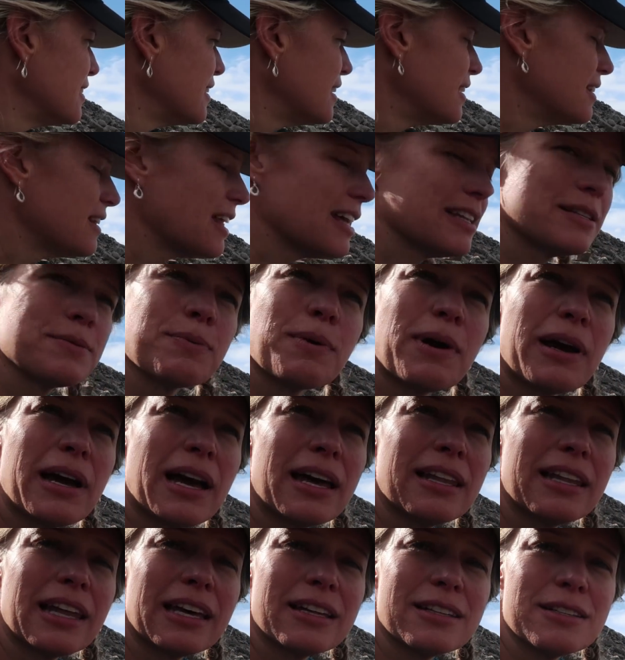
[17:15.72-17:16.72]
And that's why
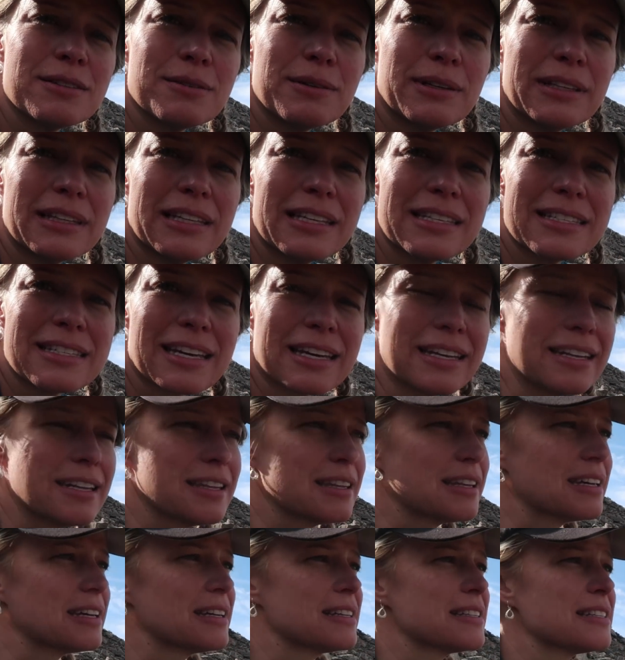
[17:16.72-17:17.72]
I like doing these kind
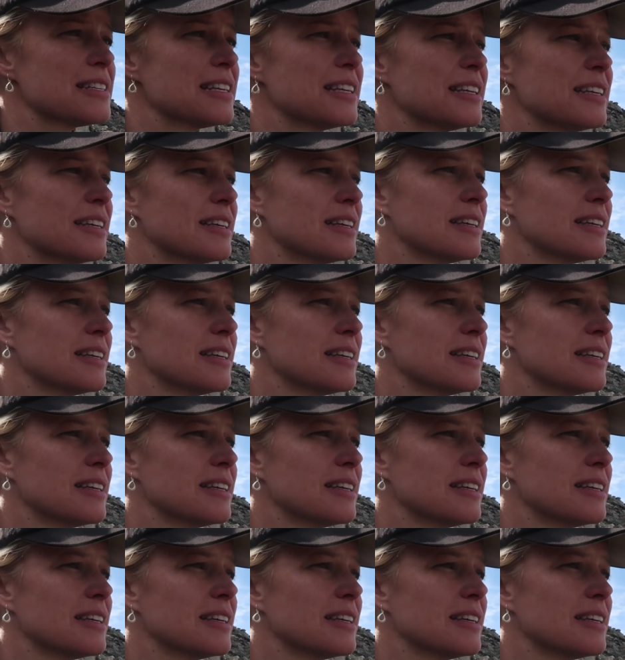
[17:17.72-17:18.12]
of things.